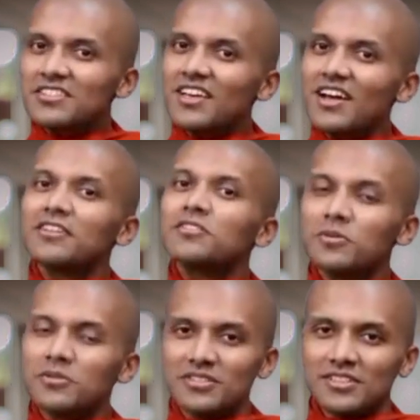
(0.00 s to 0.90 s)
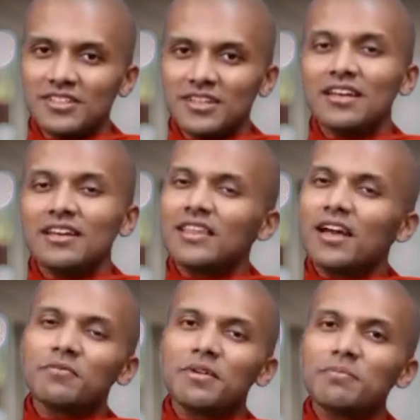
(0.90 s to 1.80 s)
sadhungcha
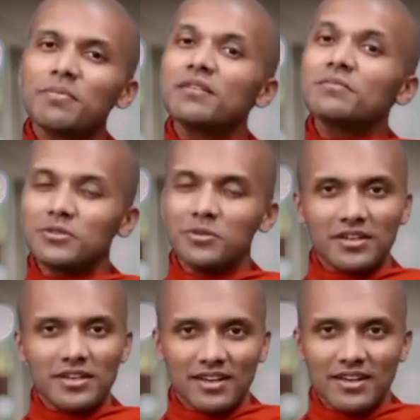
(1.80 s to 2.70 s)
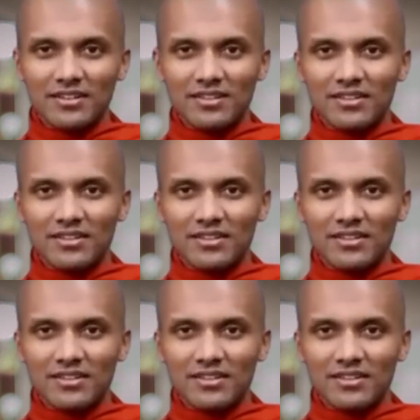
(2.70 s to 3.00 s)
tangve paramadukkaram.